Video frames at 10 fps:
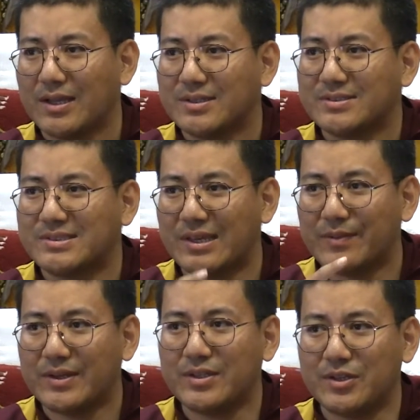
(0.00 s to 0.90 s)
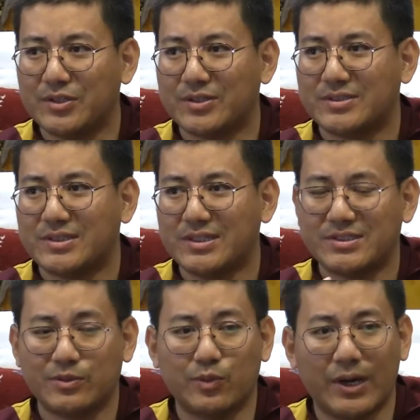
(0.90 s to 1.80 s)
7,
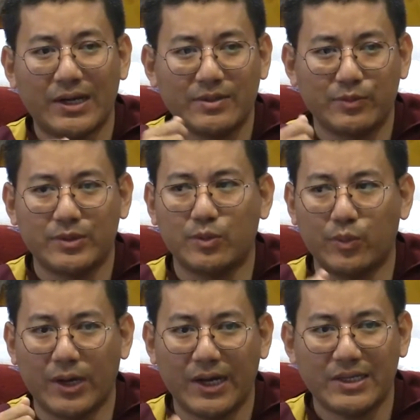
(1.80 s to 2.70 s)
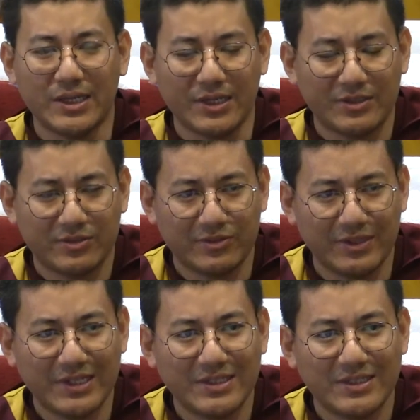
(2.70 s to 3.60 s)
stitched white with white
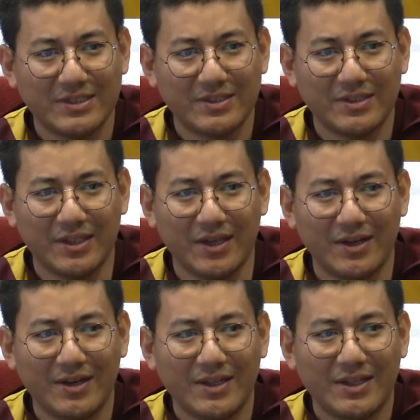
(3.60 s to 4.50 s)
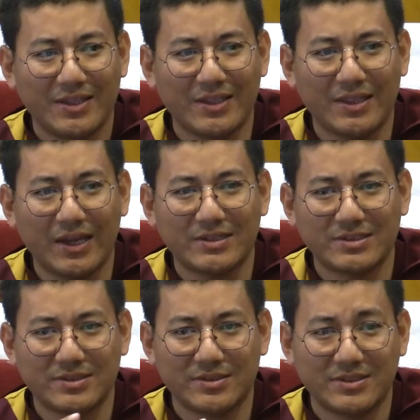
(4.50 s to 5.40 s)
thread there. Then
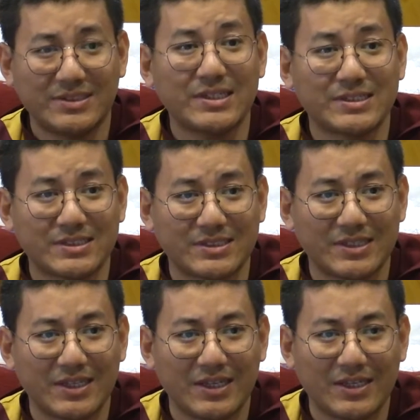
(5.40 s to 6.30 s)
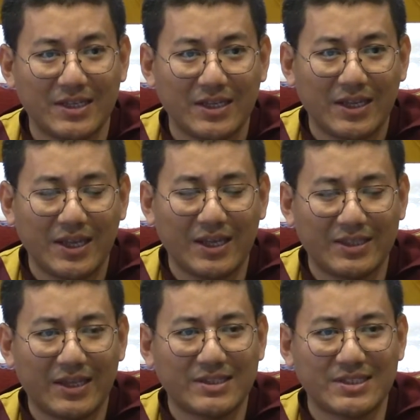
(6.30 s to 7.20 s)
that's 6,
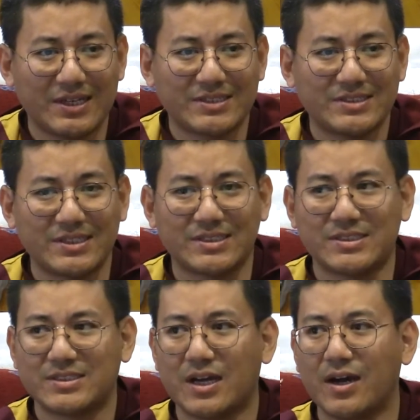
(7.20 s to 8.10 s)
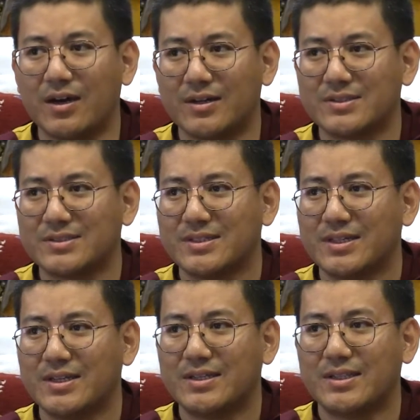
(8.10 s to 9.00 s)
and that is like 6 stars.
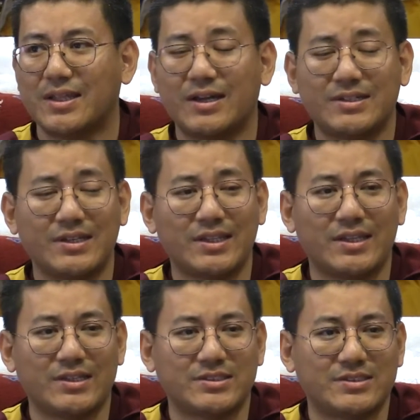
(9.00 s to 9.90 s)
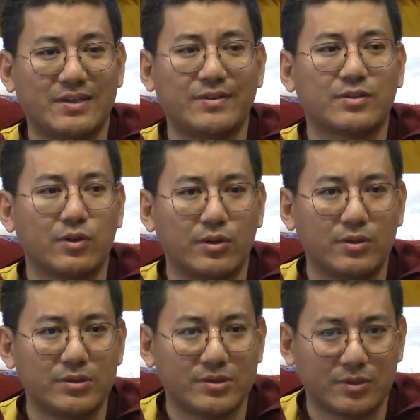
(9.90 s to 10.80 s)
Then under that there's 7
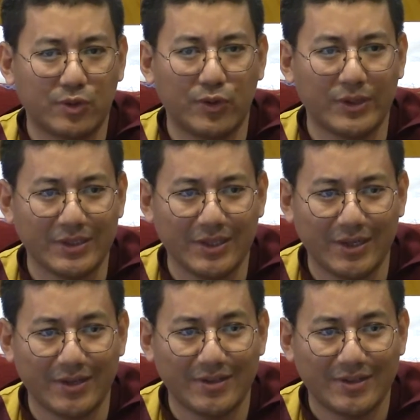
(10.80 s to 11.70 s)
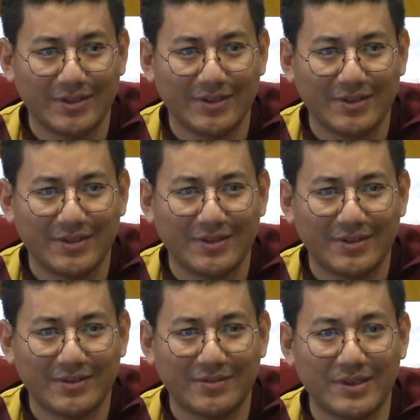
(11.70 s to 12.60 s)
gold coin there,
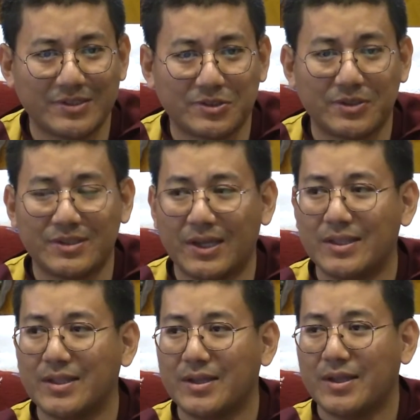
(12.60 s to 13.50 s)
right? So then